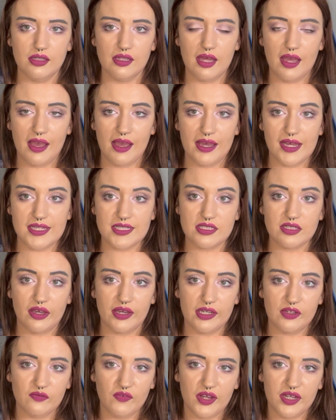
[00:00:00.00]
as
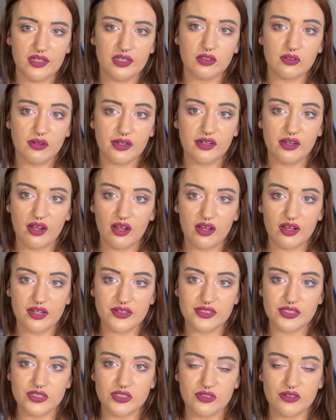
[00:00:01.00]
I find it quite hard
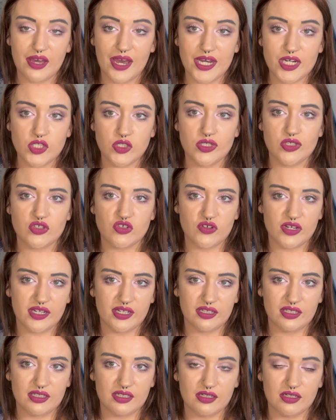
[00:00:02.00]
to actually
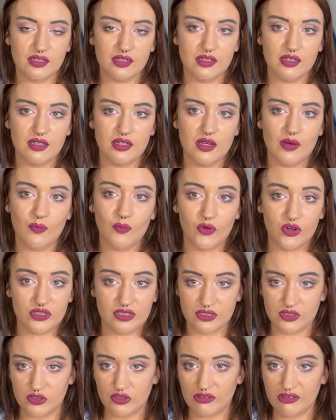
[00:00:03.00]
drink more than
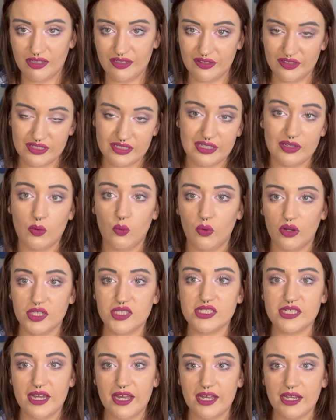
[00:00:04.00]
2 liters in one
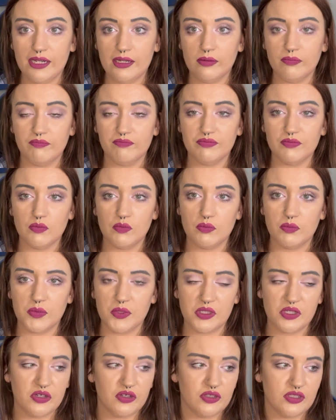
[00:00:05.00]
day,
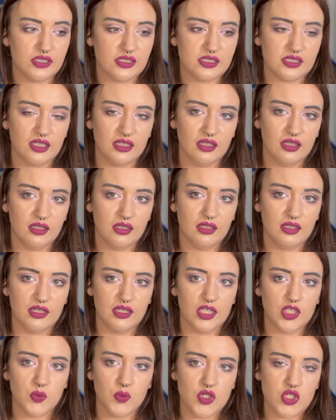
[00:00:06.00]
because
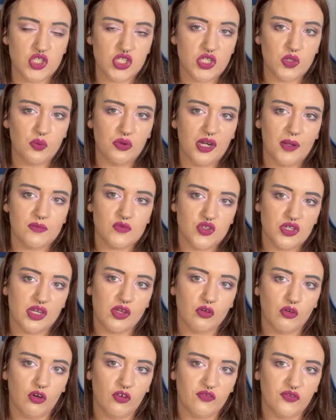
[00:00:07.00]
especially when I'm drinking
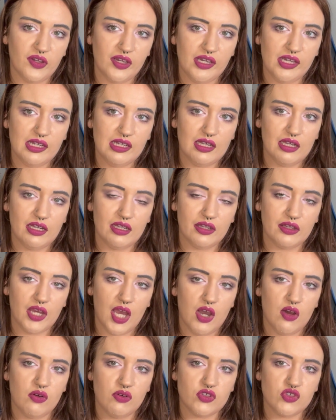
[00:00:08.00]
coffee, like I
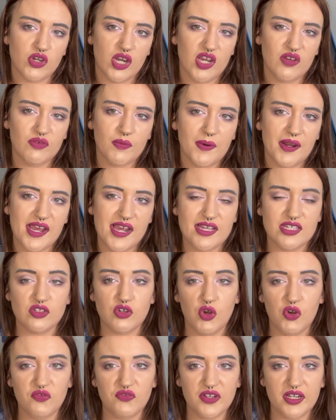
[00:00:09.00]
will try and replace
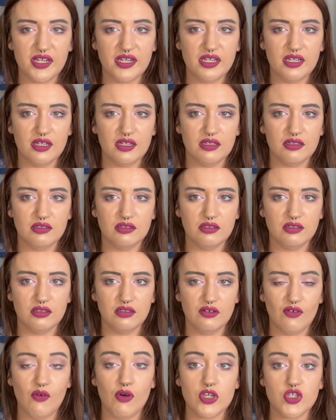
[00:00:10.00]
coffee,
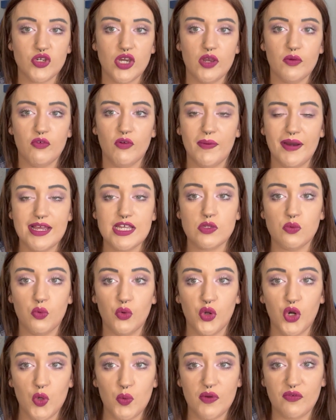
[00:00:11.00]
or try and replace
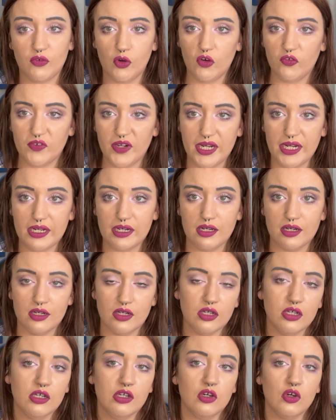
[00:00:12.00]
water with coffee,
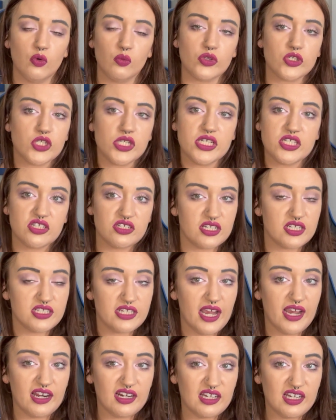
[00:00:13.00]
which isn't
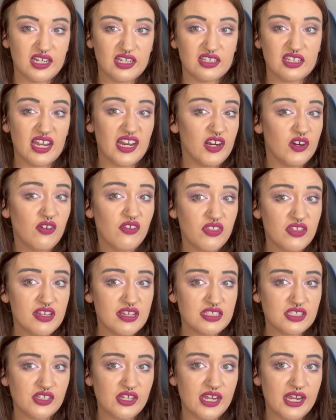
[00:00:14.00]
exactly the
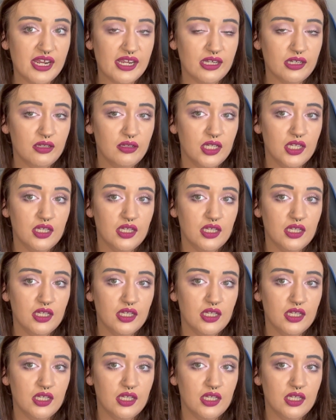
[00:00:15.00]
healthiest thing.